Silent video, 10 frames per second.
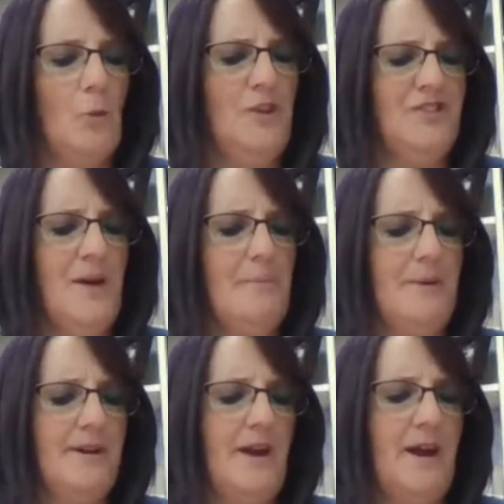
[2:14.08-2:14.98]
What's that,
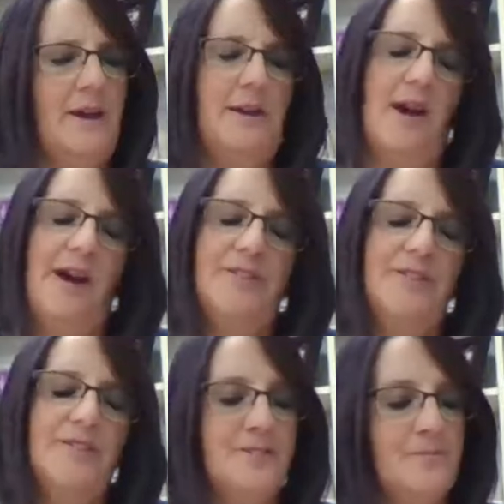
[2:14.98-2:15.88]
big guy? He
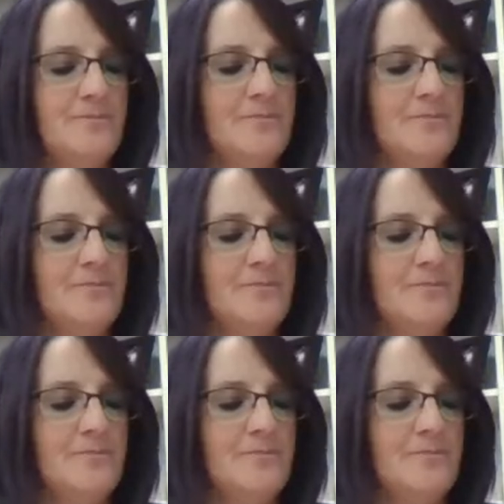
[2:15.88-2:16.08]
asks.